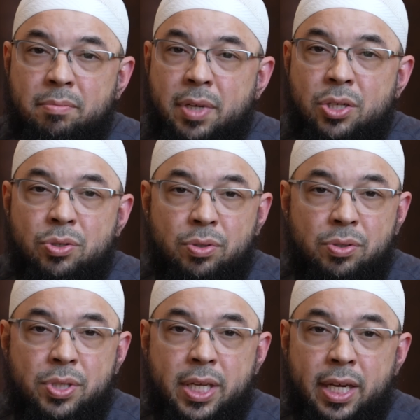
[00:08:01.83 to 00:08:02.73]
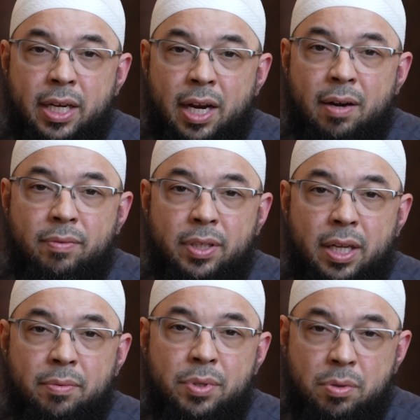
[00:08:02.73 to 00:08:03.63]
make sure you say it every
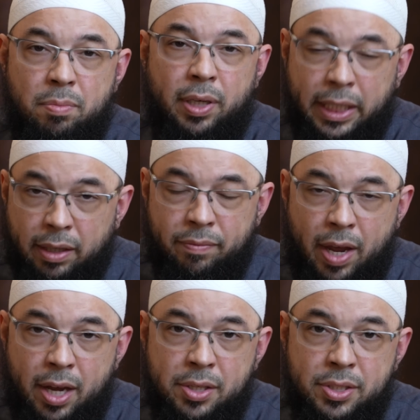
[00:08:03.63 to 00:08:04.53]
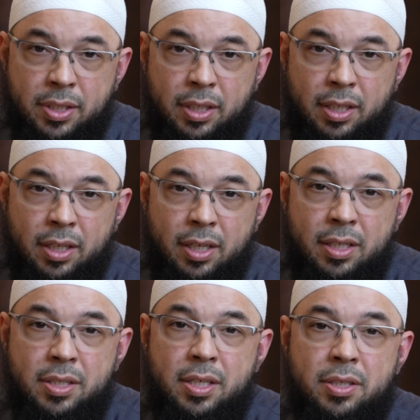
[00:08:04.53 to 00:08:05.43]
day when you break your fast,
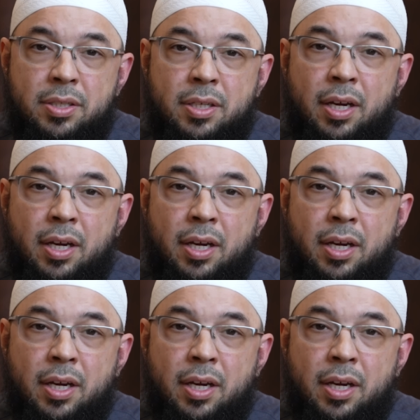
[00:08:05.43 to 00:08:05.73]
and teach it to